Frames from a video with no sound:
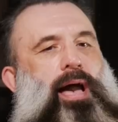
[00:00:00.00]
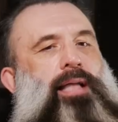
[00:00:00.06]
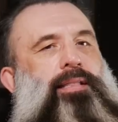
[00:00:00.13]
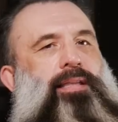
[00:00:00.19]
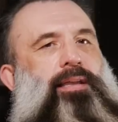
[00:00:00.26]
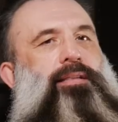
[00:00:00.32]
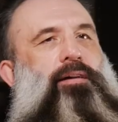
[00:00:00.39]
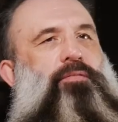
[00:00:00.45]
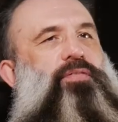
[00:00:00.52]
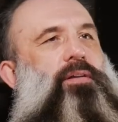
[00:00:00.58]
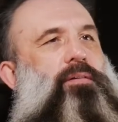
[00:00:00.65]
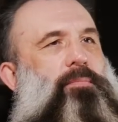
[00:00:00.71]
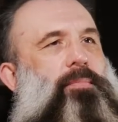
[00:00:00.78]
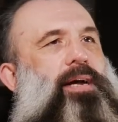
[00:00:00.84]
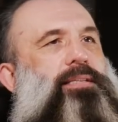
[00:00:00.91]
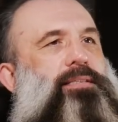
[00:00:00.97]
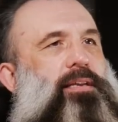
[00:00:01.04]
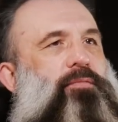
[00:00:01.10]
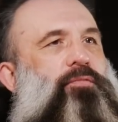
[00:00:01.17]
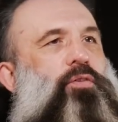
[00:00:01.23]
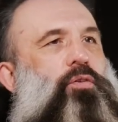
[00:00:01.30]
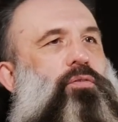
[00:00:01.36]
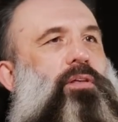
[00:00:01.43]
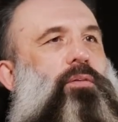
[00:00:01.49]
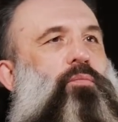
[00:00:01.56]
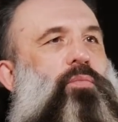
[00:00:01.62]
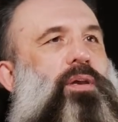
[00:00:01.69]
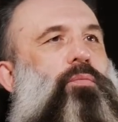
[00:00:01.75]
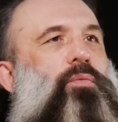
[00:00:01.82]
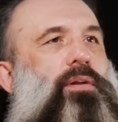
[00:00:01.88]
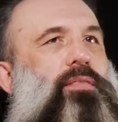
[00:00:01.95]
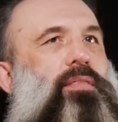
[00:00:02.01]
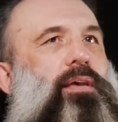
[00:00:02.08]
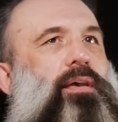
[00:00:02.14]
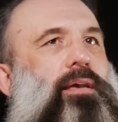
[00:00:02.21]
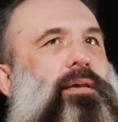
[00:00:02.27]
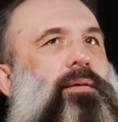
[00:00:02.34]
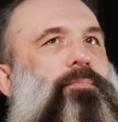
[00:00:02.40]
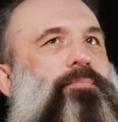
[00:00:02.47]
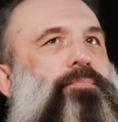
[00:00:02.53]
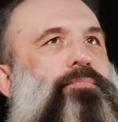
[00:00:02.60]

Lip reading: I did have the romantic view that we were the